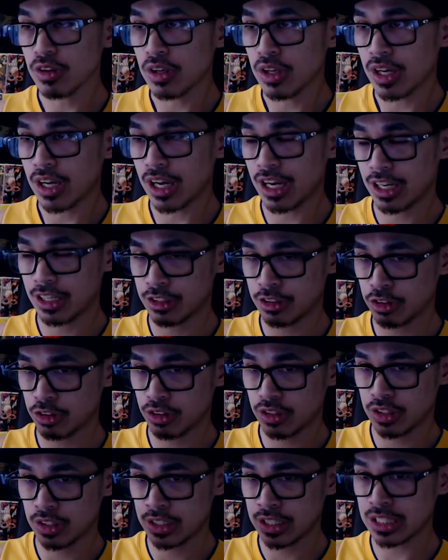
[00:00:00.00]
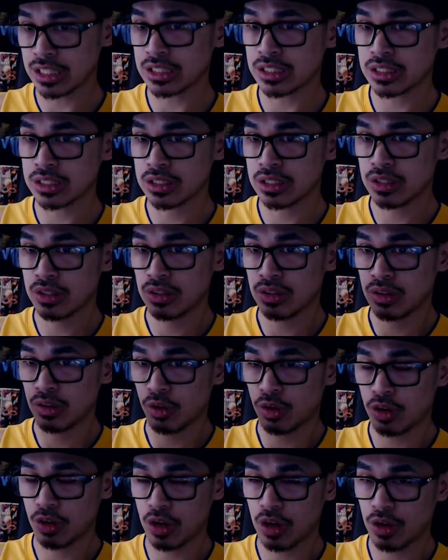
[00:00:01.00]
um, this
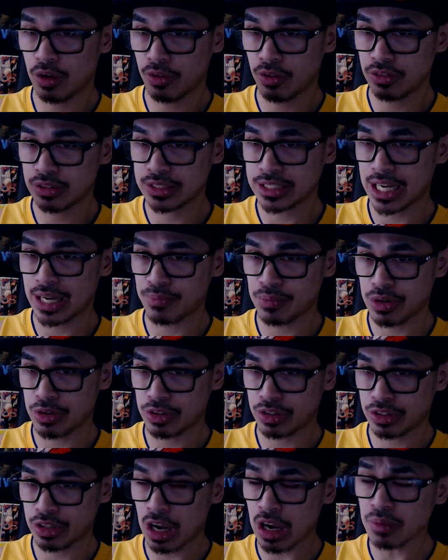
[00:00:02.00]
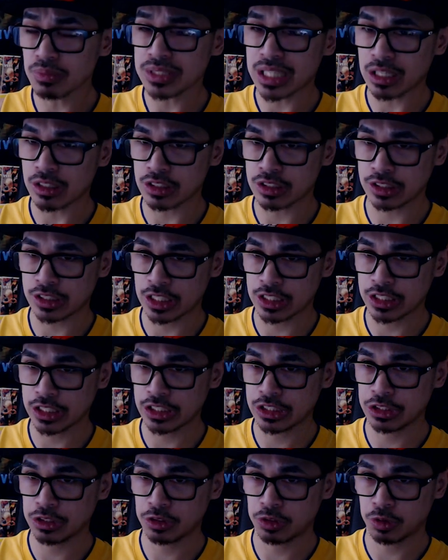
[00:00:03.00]
segment comes out on
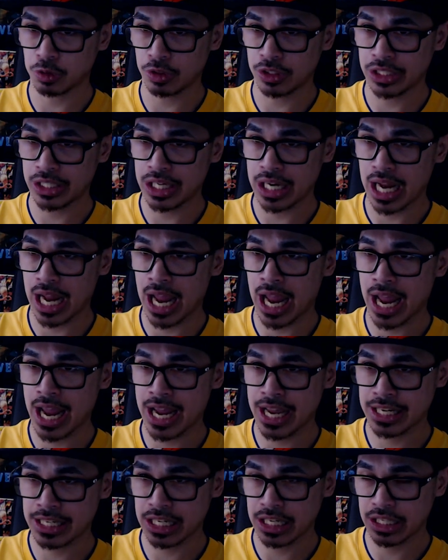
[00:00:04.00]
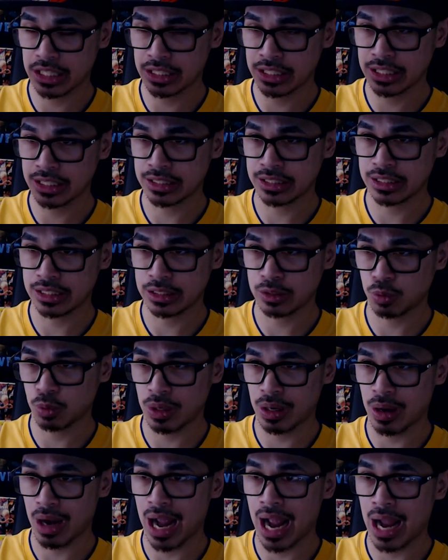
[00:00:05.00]
Sundays usually, and this is
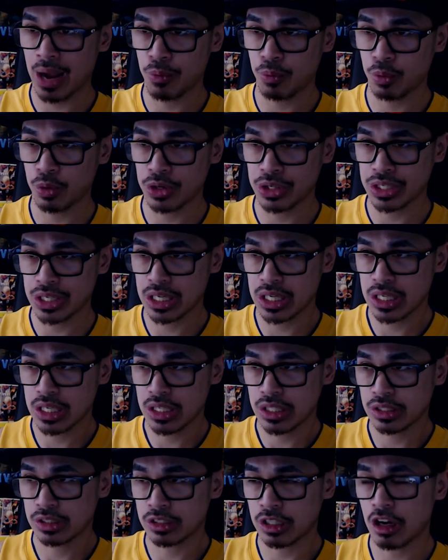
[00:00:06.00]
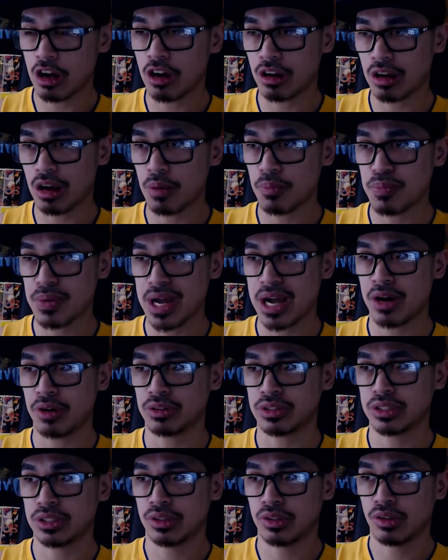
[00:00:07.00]
where I would talk
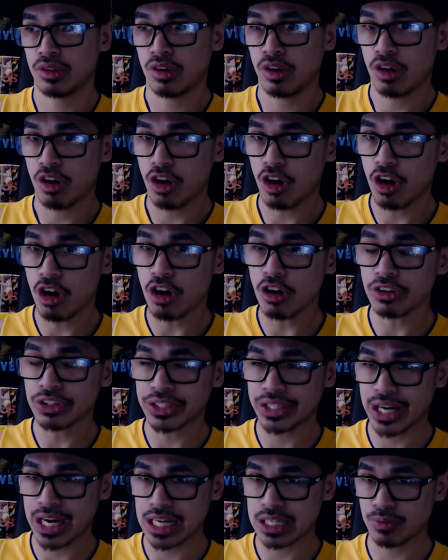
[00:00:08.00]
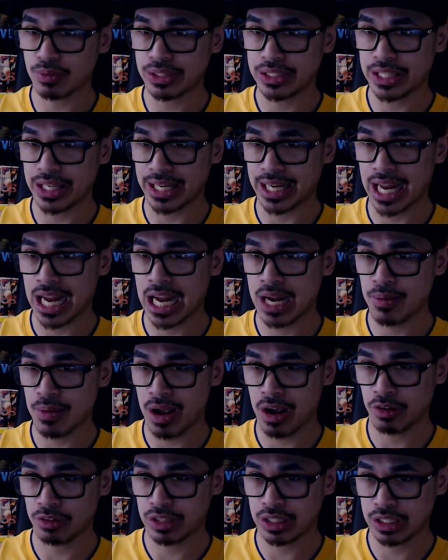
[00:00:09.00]
about all the anime that came
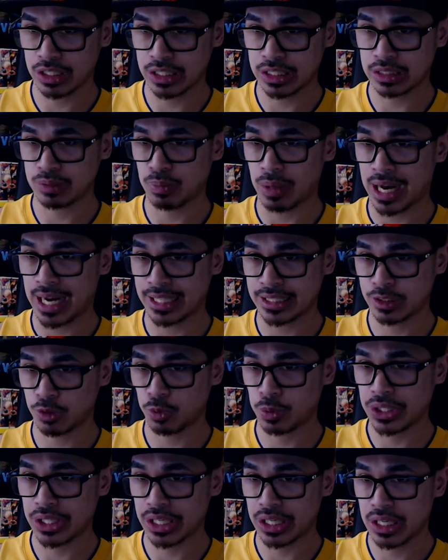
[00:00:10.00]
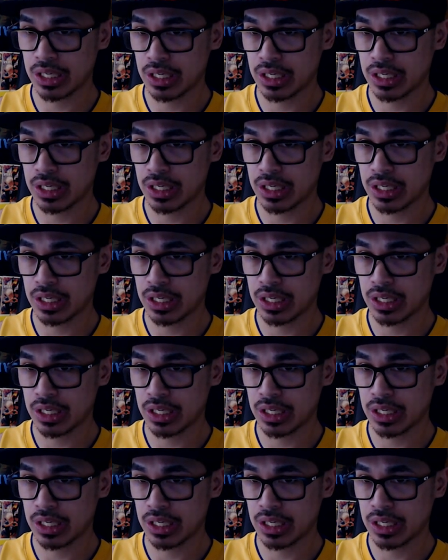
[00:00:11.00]
out this past week.